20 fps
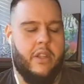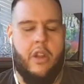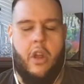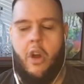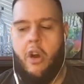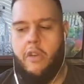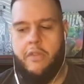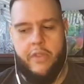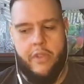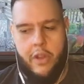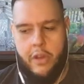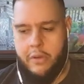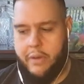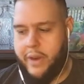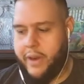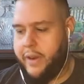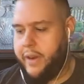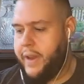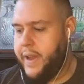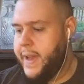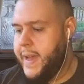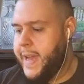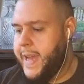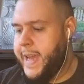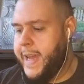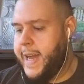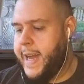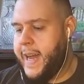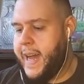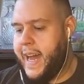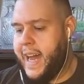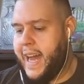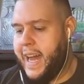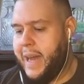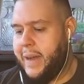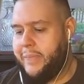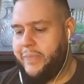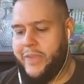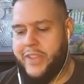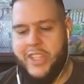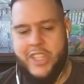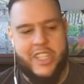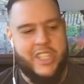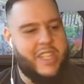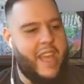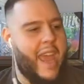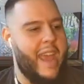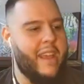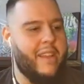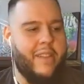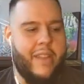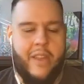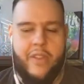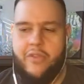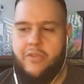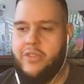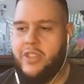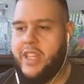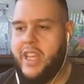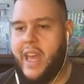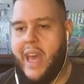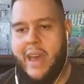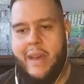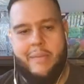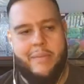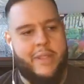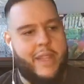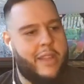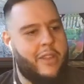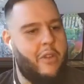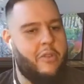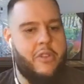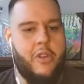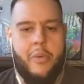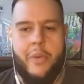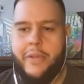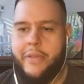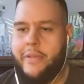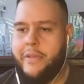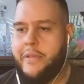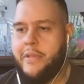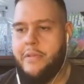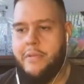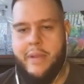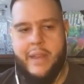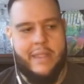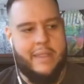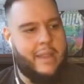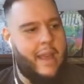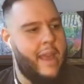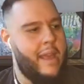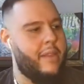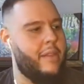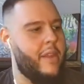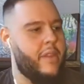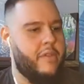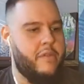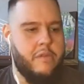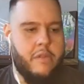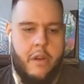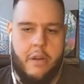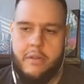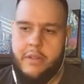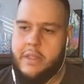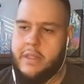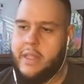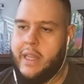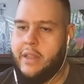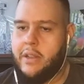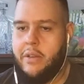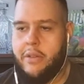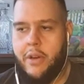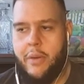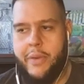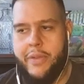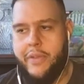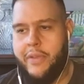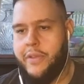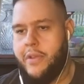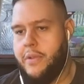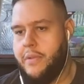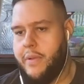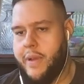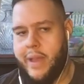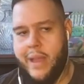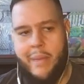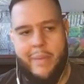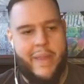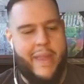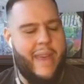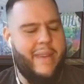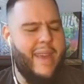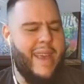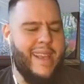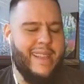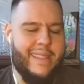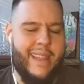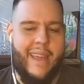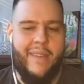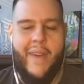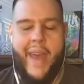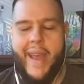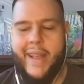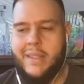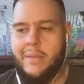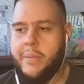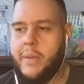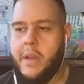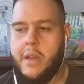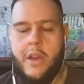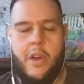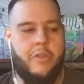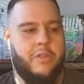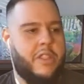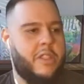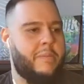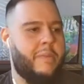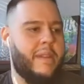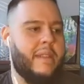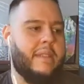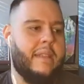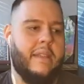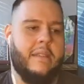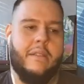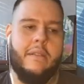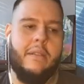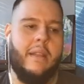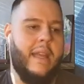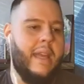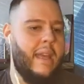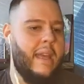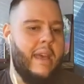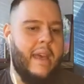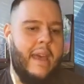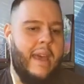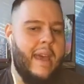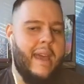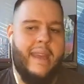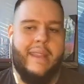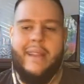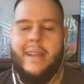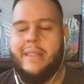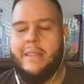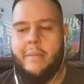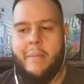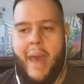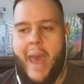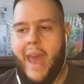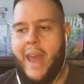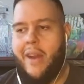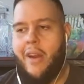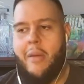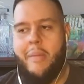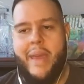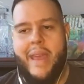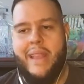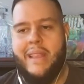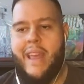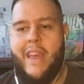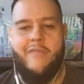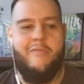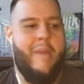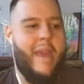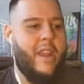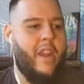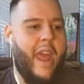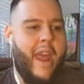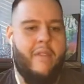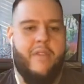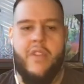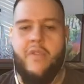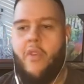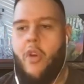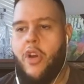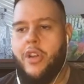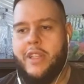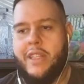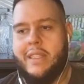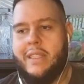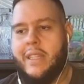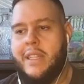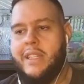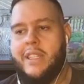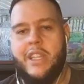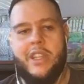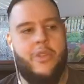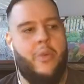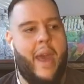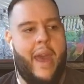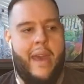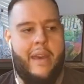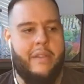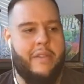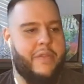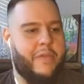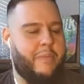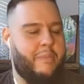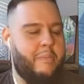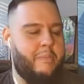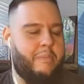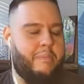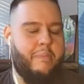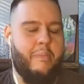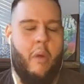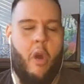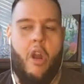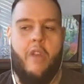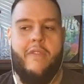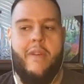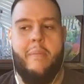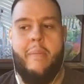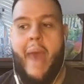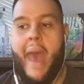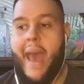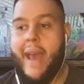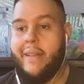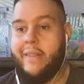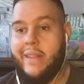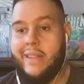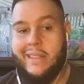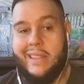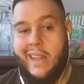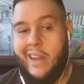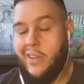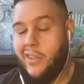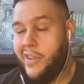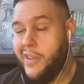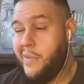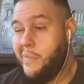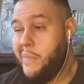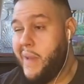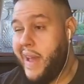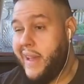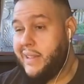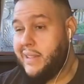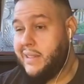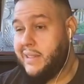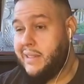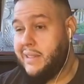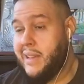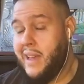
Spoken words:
an awful owner. Just cycling through GMs that don't know what they're doing, cycling through coaches that don't know what they're doing. They've had some good coaches, but essentially it doesn't matter. They've made every wrong decision. You have Marvin Bagley sitting on your bench,